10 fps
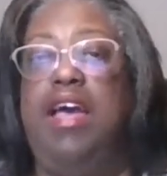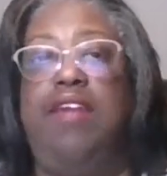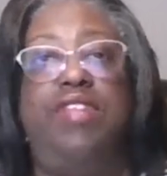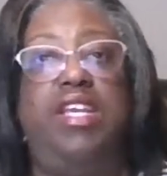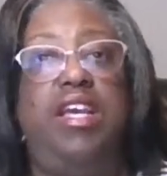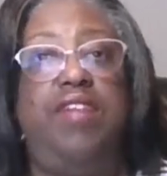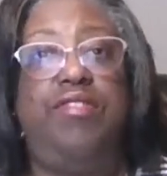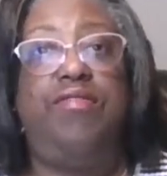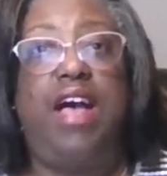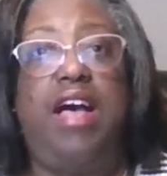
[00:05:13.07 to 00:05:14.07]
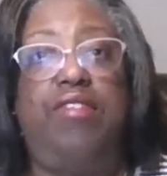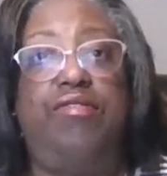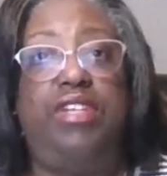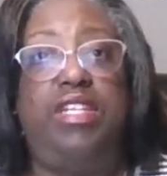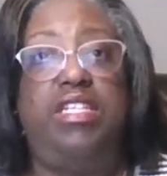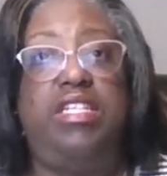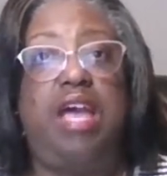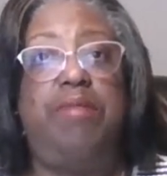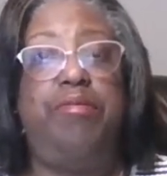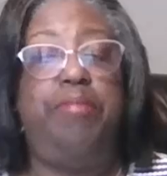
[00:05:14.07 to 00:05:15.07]
Have they ever filed for any
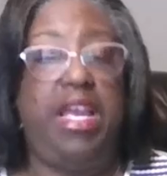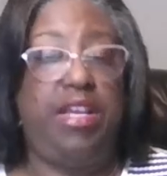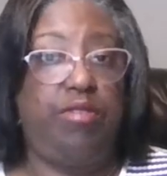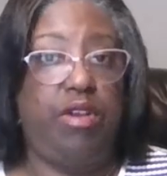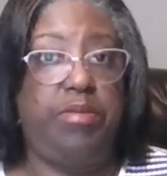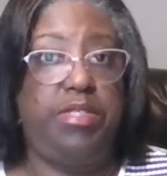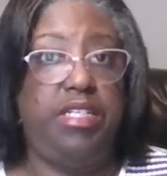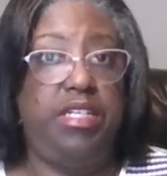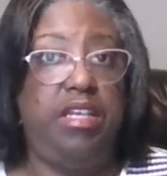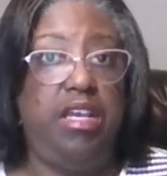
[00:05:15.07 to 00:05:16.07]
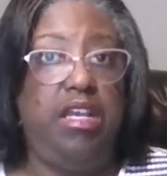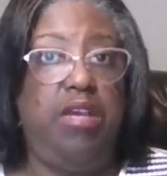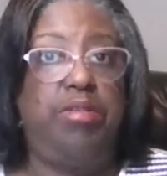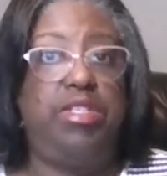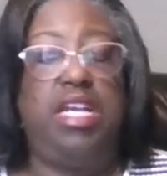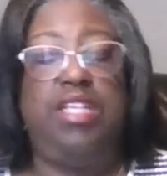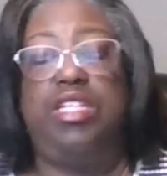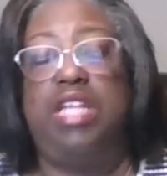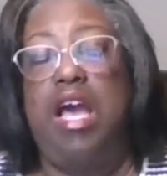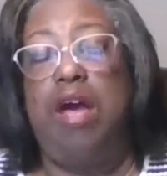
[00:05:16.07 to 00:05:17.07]
type of bankruptcy
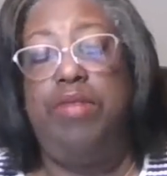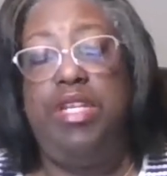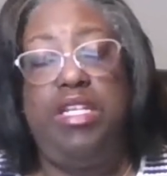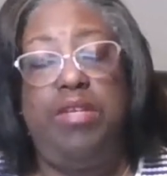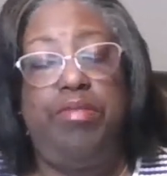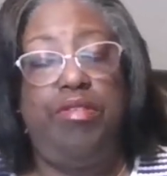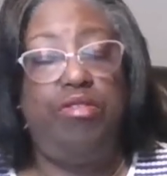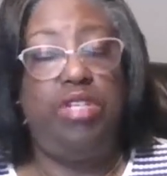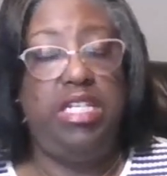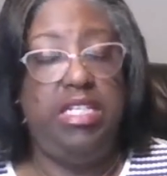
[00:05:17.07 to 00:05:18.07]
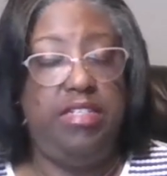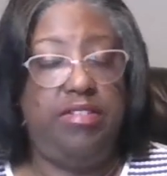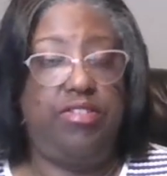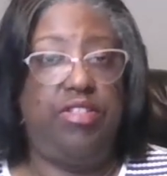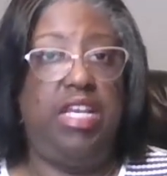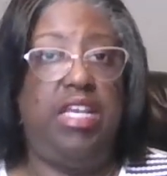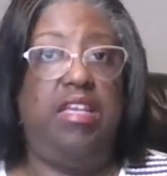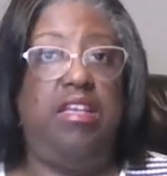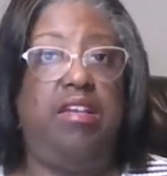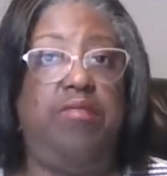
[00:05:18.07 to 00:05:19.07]
protection? How many employees do
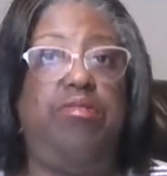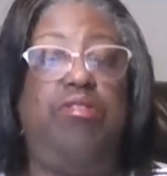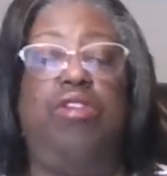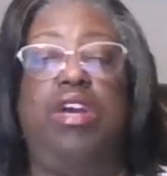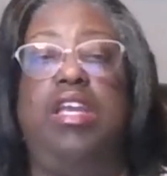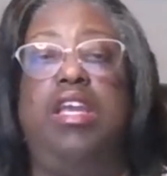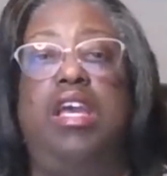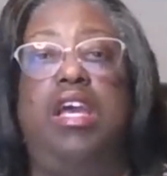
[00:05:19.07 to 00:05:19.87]
they employ?